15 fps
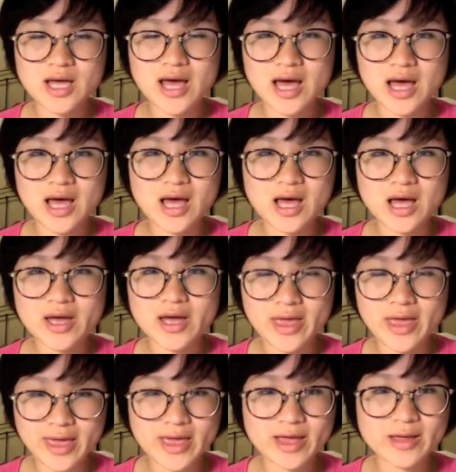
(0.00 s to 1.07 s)
I
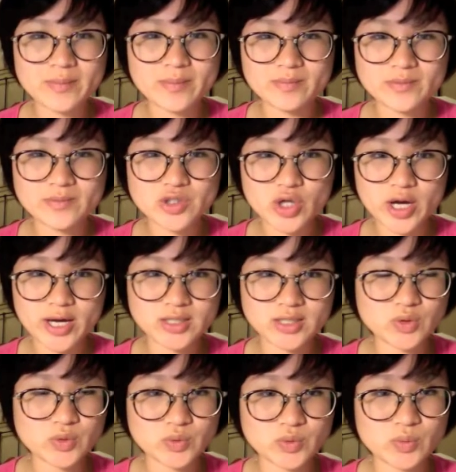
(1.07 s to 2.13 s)
am trying
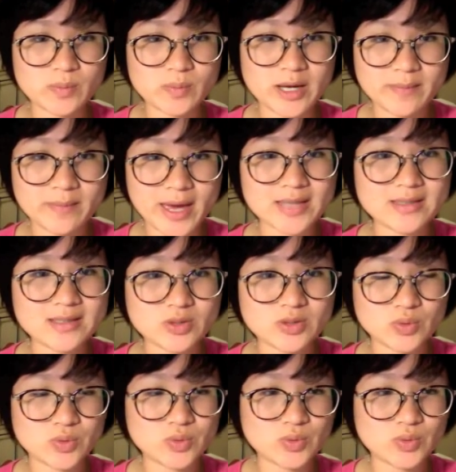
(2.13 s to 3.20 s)
to do my best
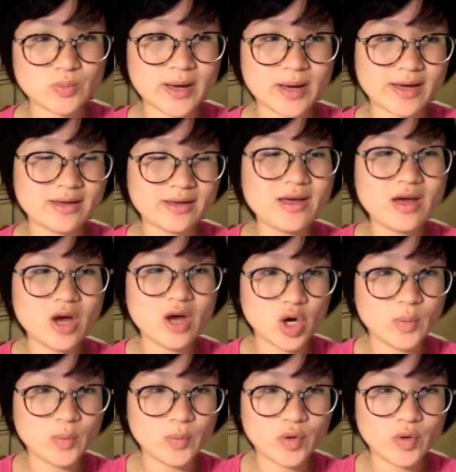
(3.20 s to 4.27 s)
to do my
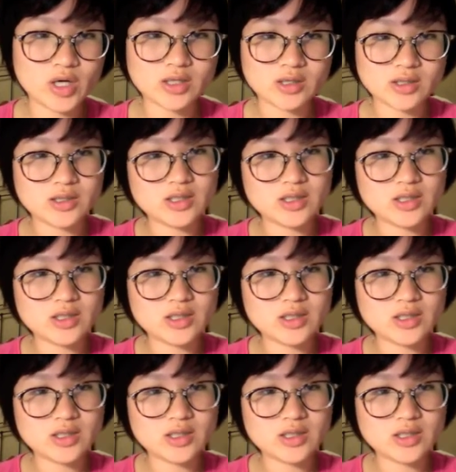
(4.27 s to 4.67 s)
homework.